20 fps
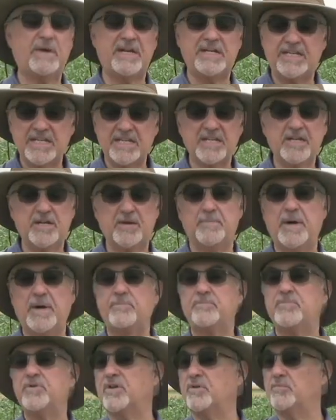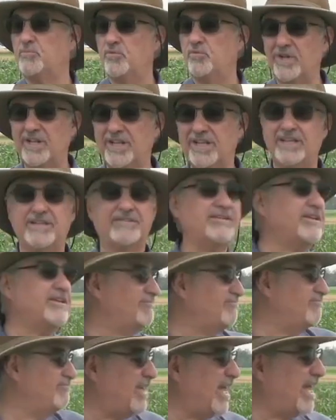by digging them up, you can really
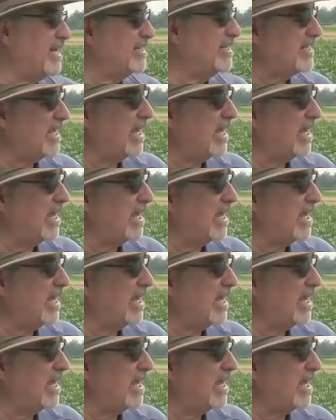get it